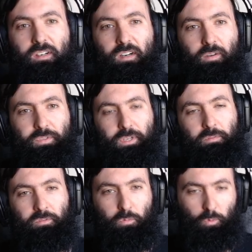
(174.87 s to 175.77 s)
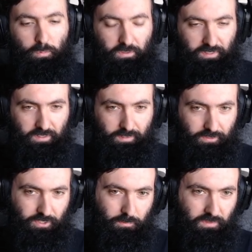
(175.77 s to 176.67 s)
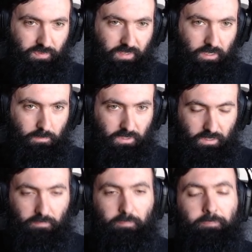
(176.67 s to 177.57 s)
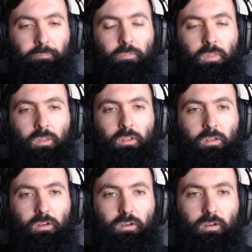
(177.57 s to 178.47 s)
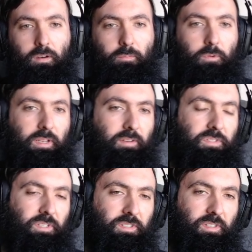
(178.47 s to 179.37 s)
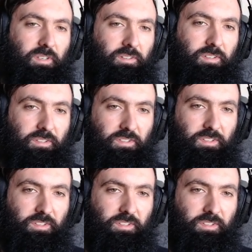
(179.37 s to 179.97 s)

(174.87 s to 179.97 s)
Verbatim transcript: Um, some of them were really close, to be fair, but um, we have succeeded since